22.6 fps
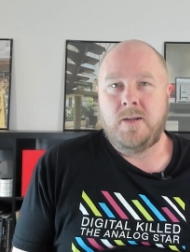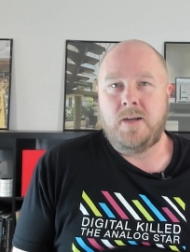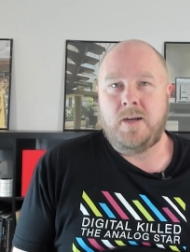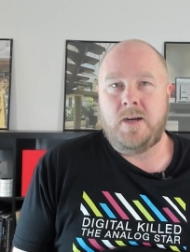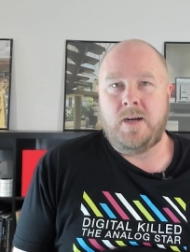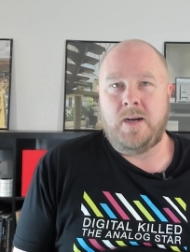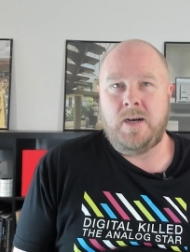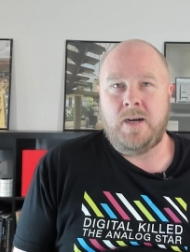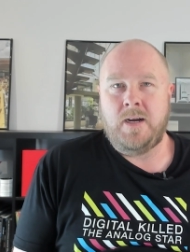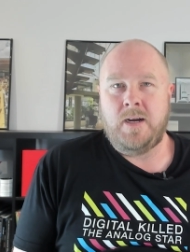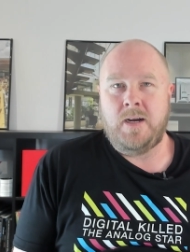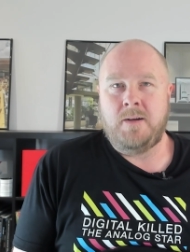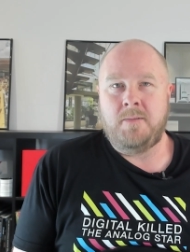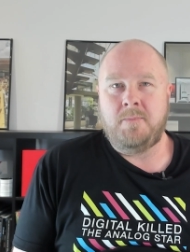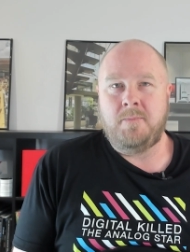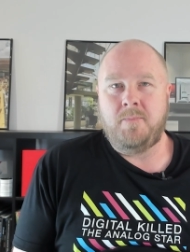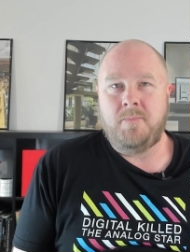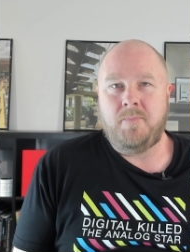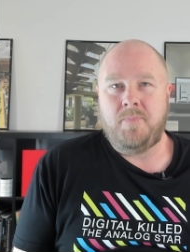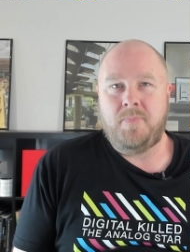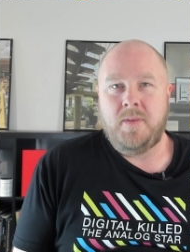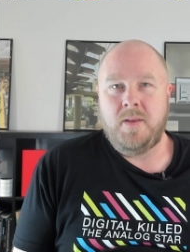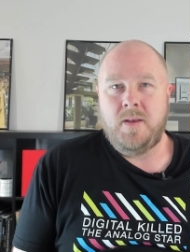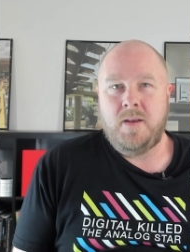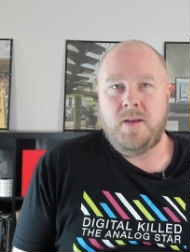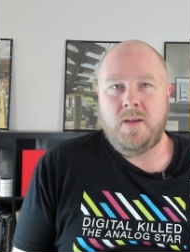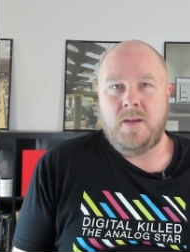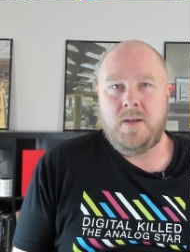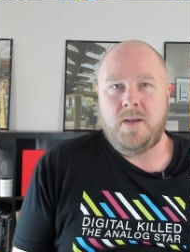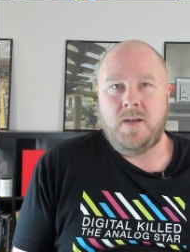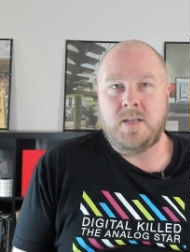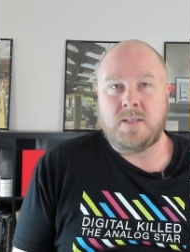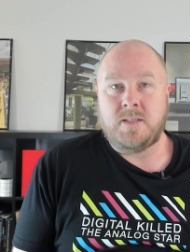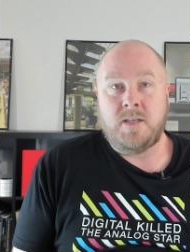Um,
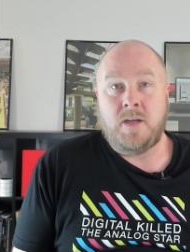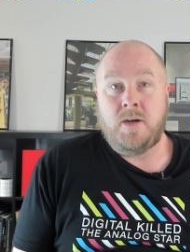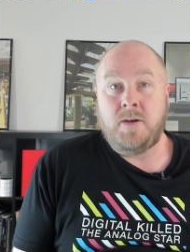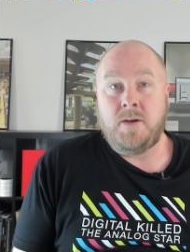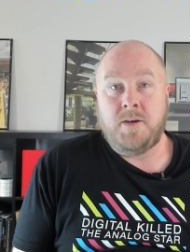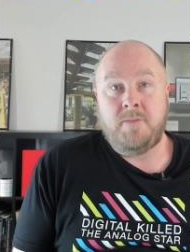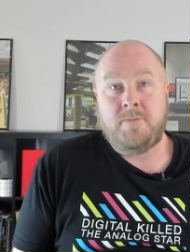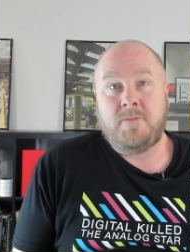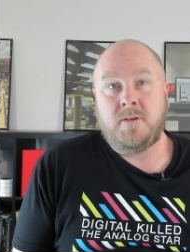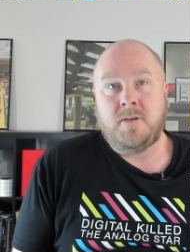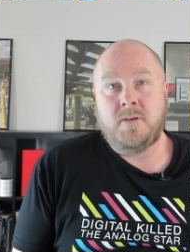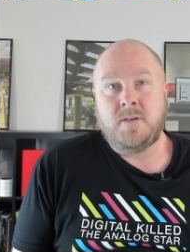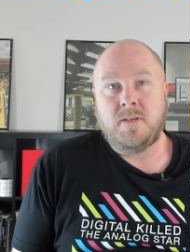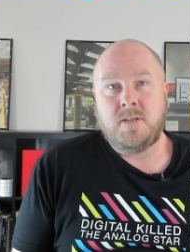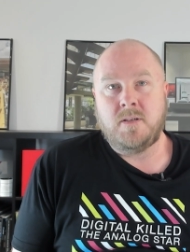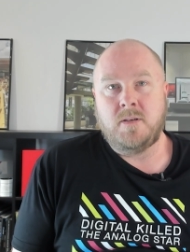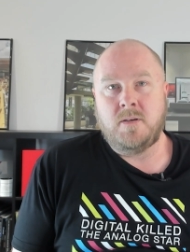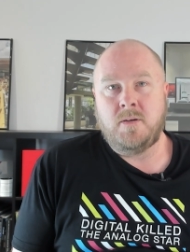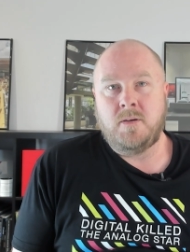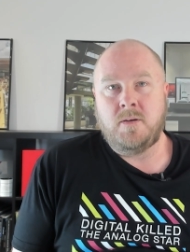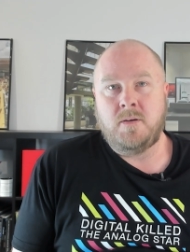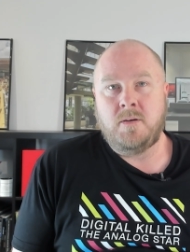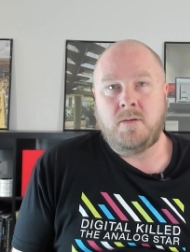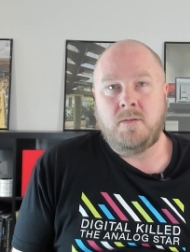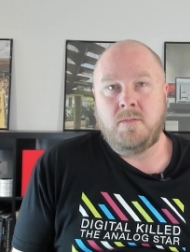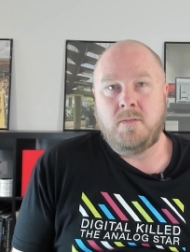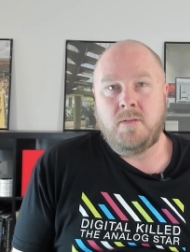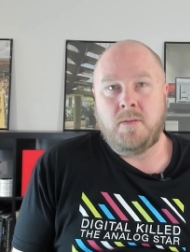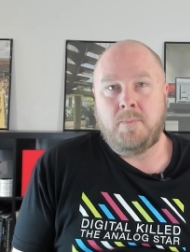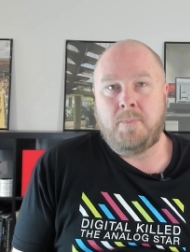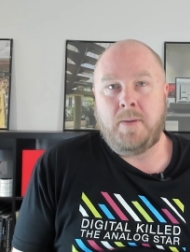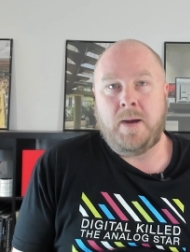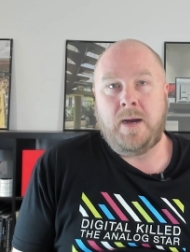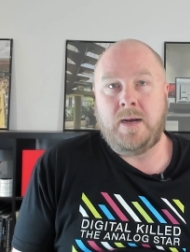it's no different to
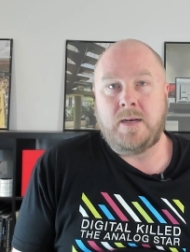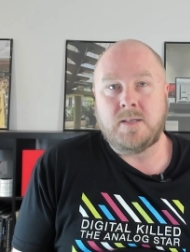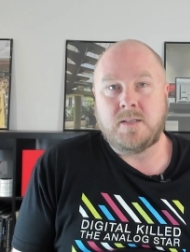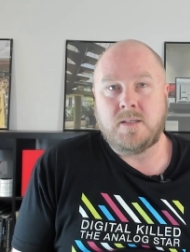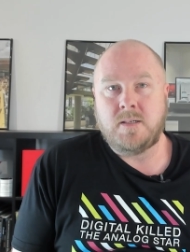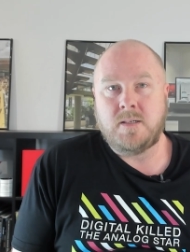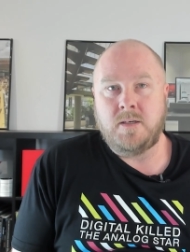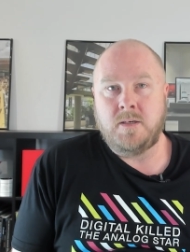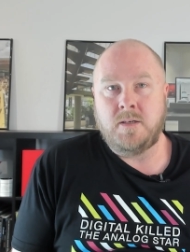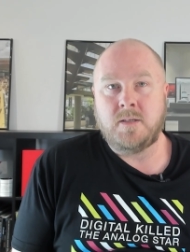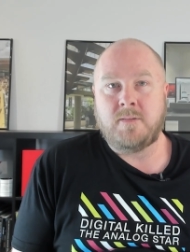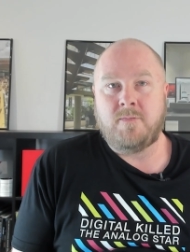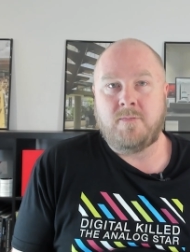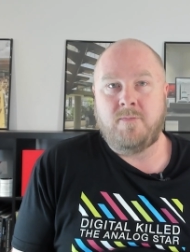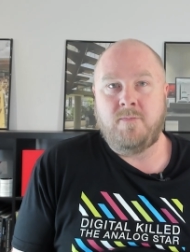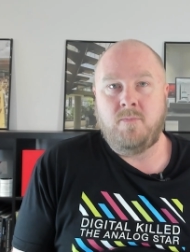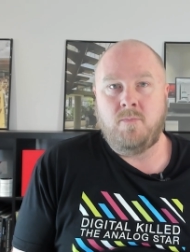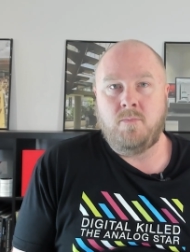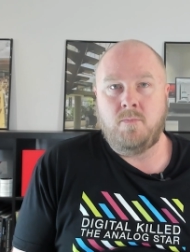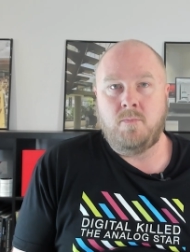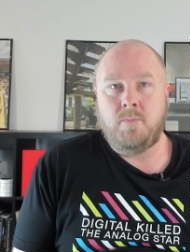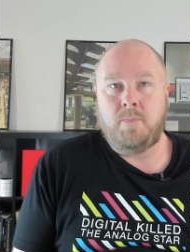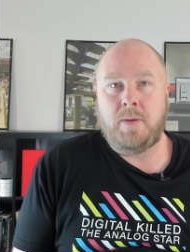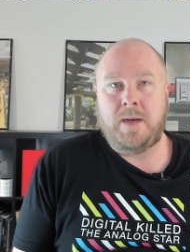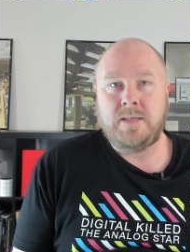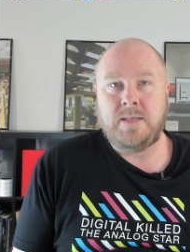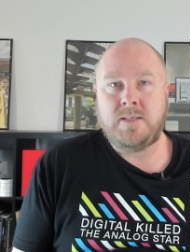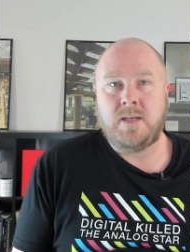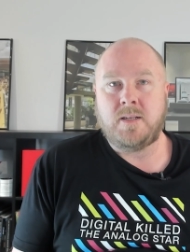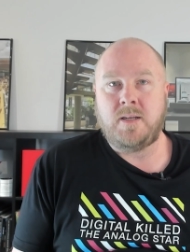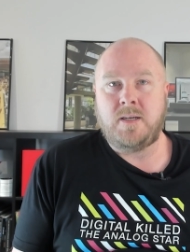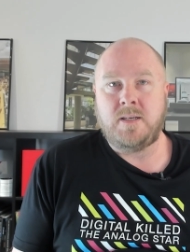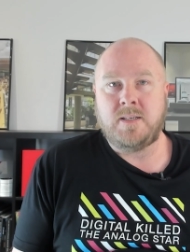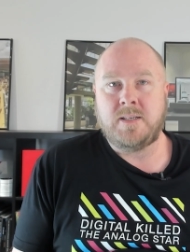the past. You're just
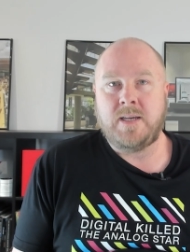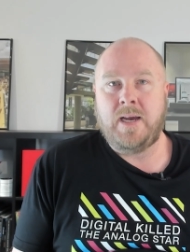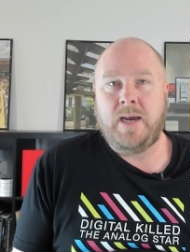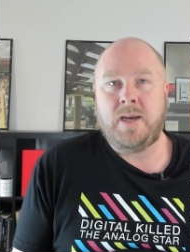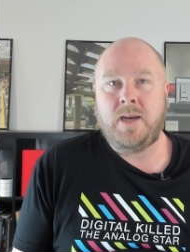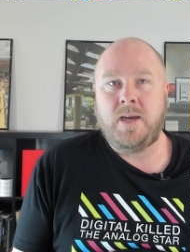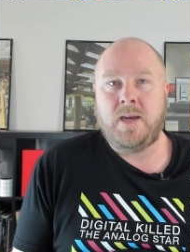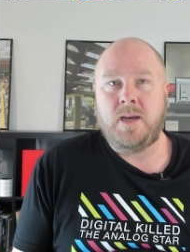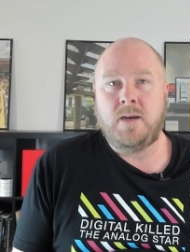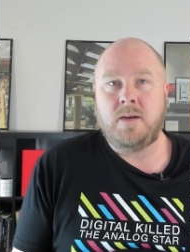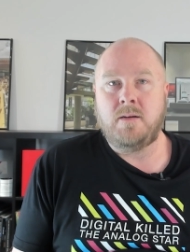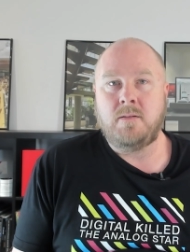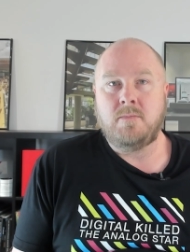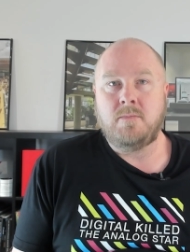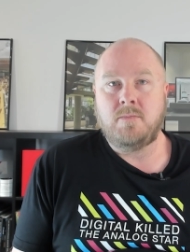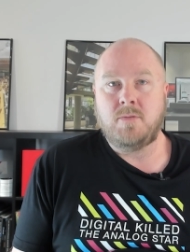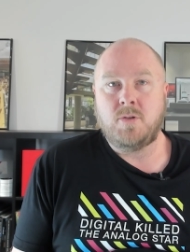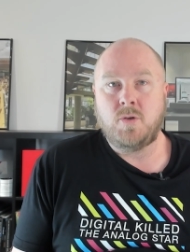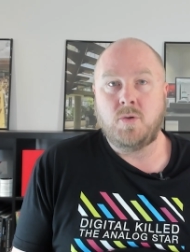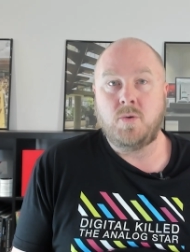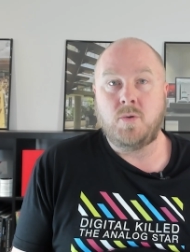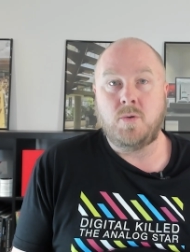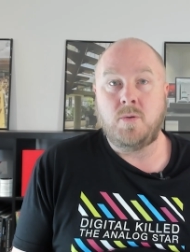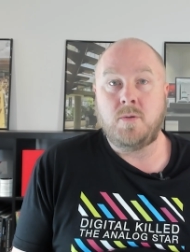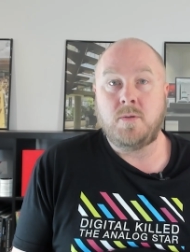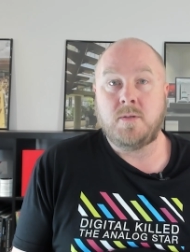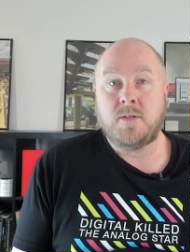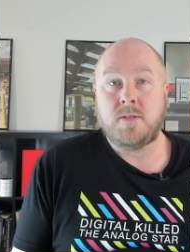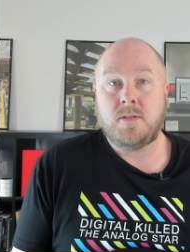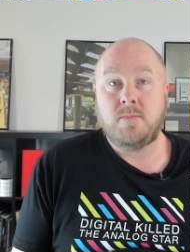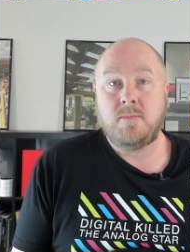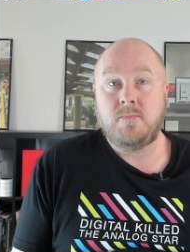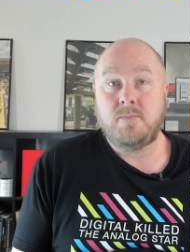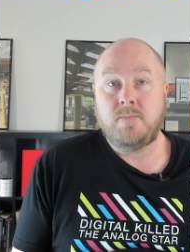basically taking
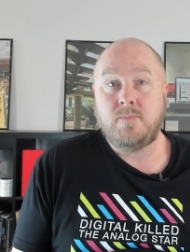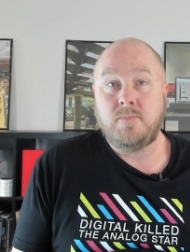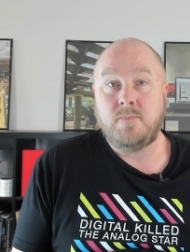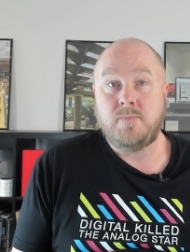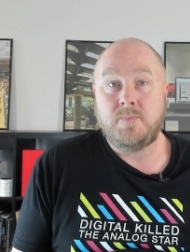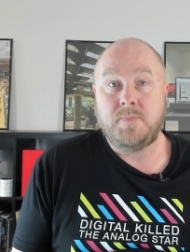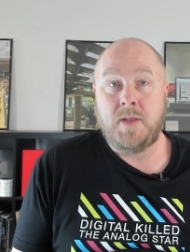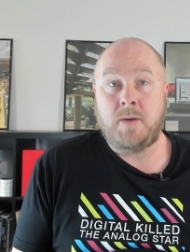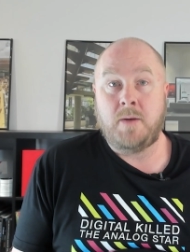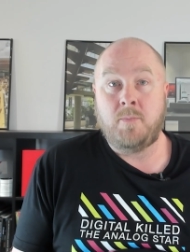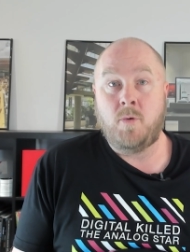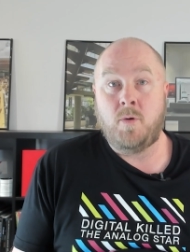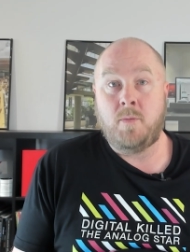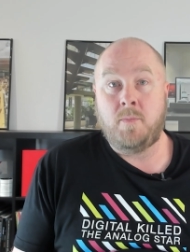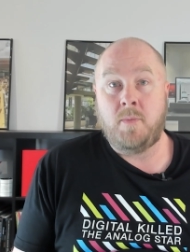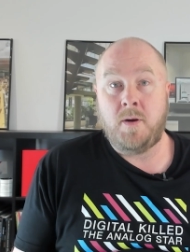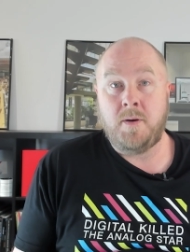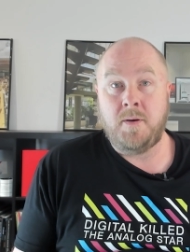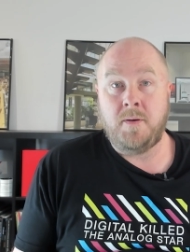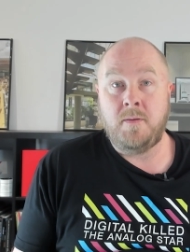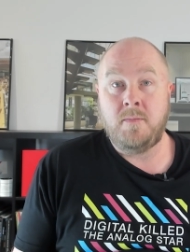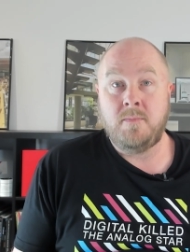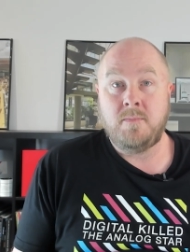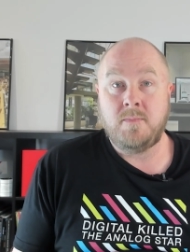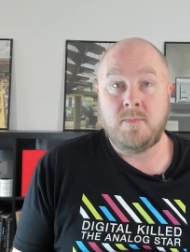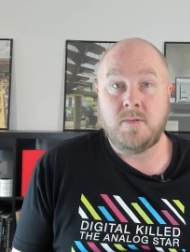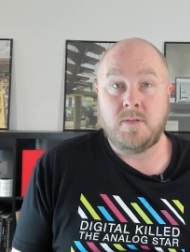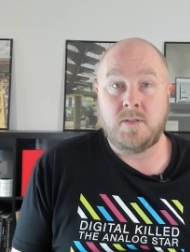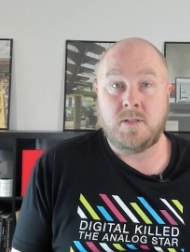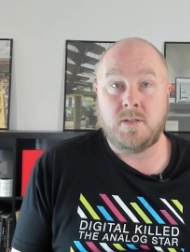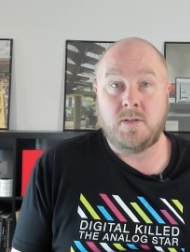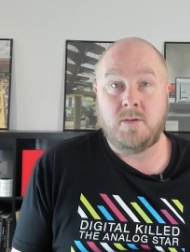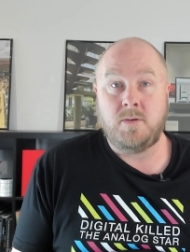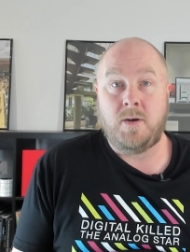tools that are more modern
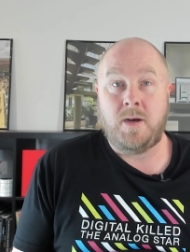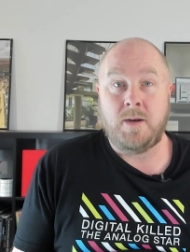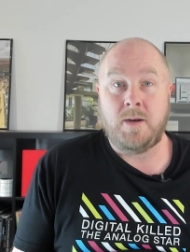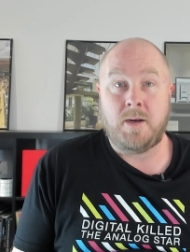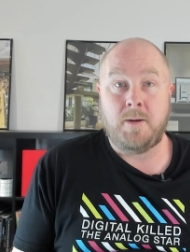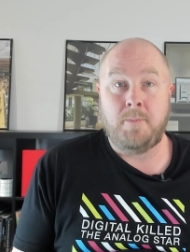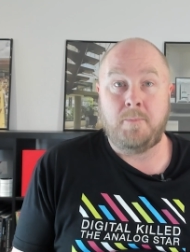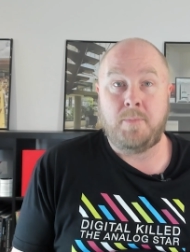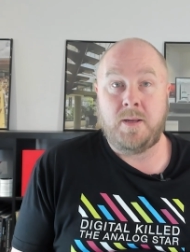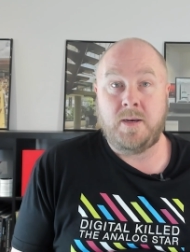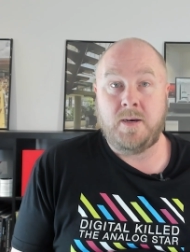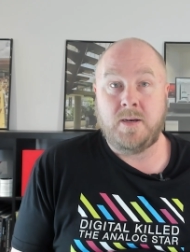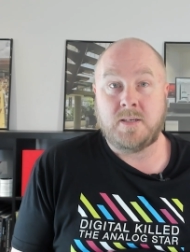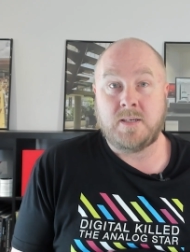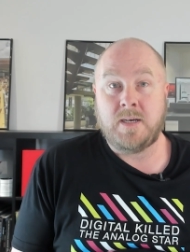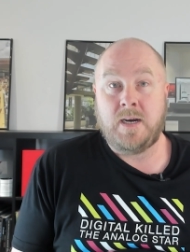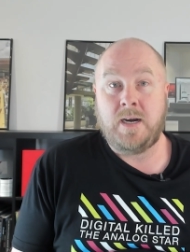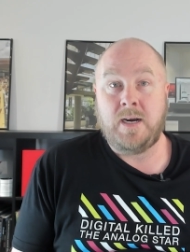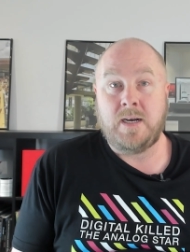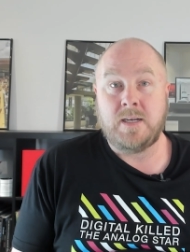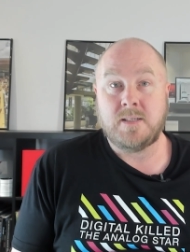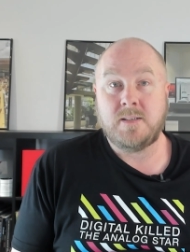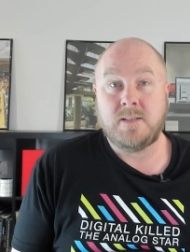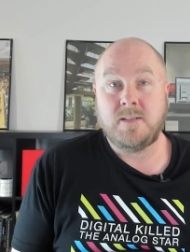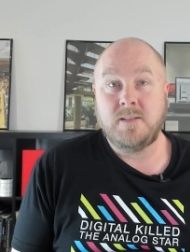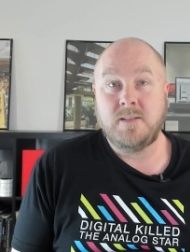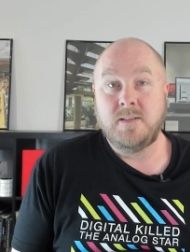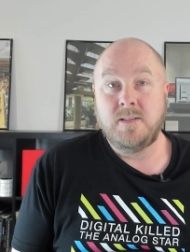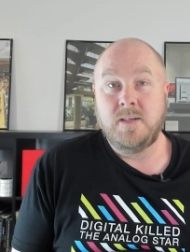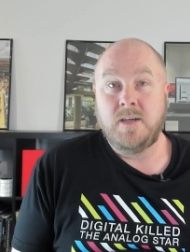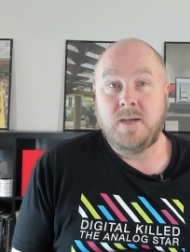to complete a task,